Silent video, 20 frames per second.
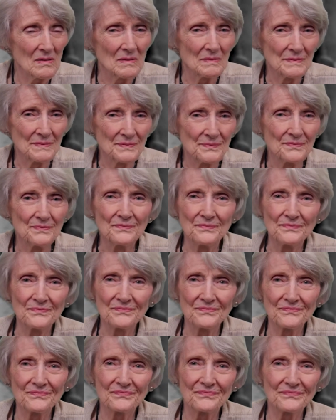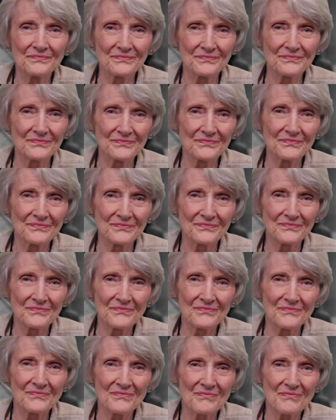Where
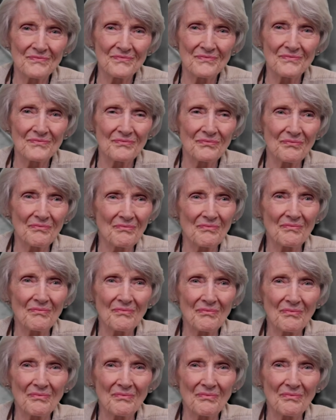where did you sit?